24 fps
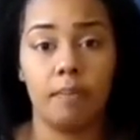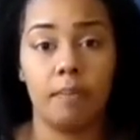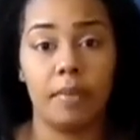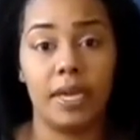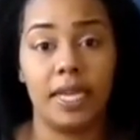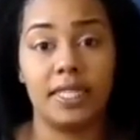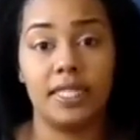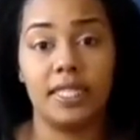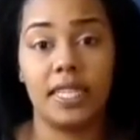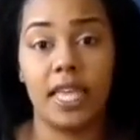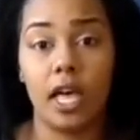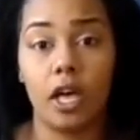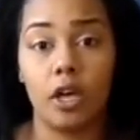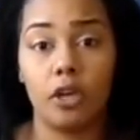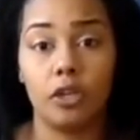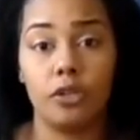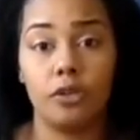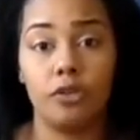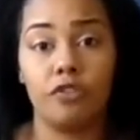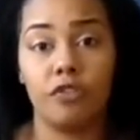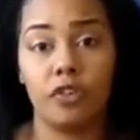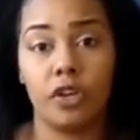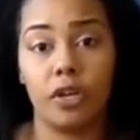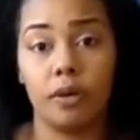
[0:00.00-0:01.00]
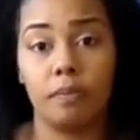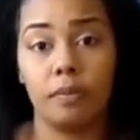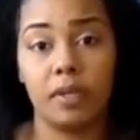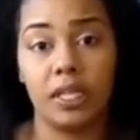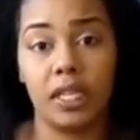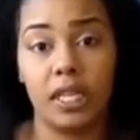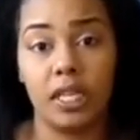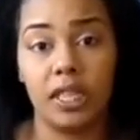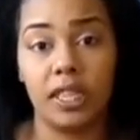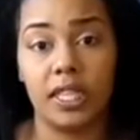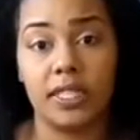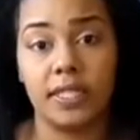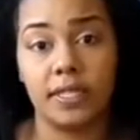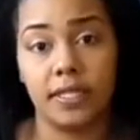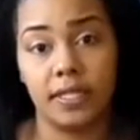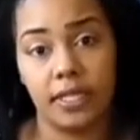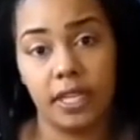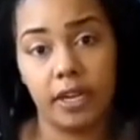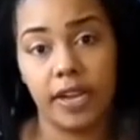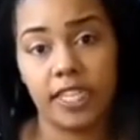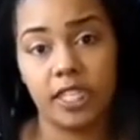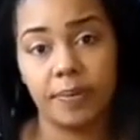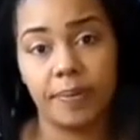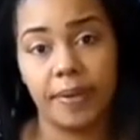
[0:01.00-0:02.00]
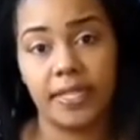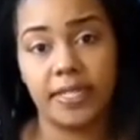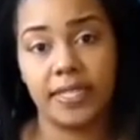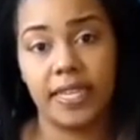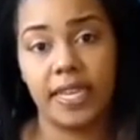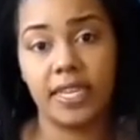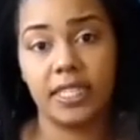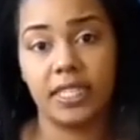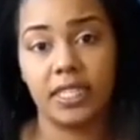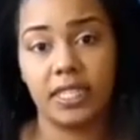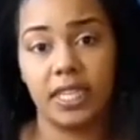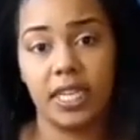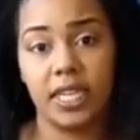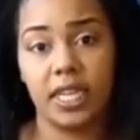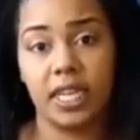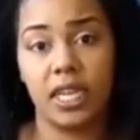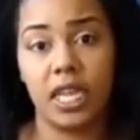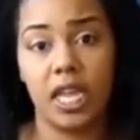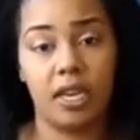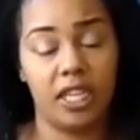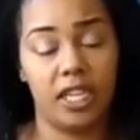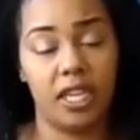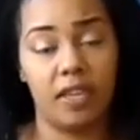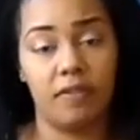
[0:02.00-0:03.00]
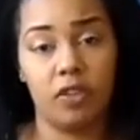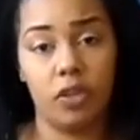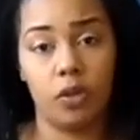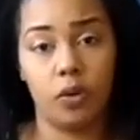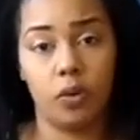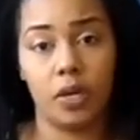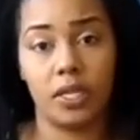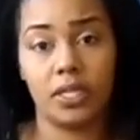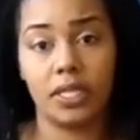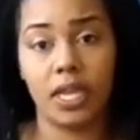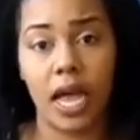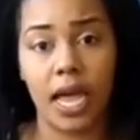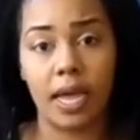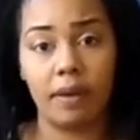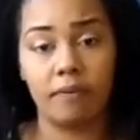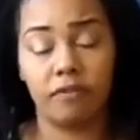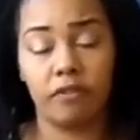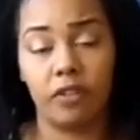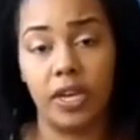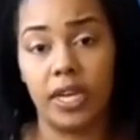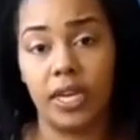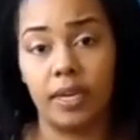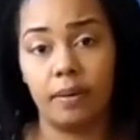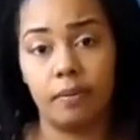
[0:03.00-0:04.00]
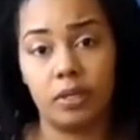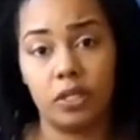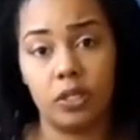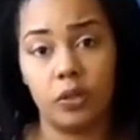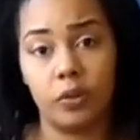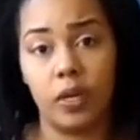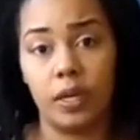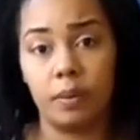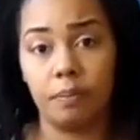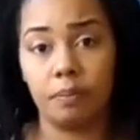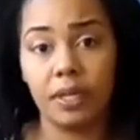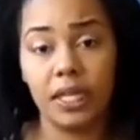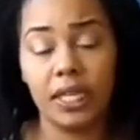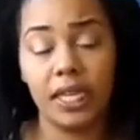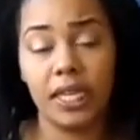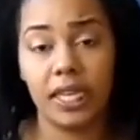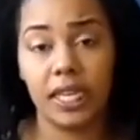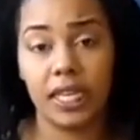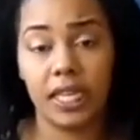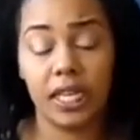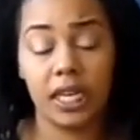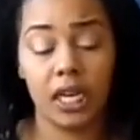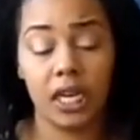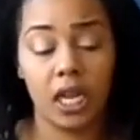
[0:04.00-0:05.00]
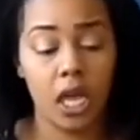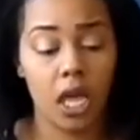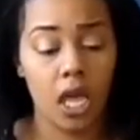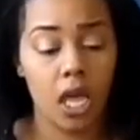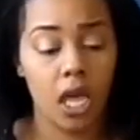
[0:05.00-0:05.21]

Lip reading: may tell you firmly this is their expectation and give you a time frame to complete it.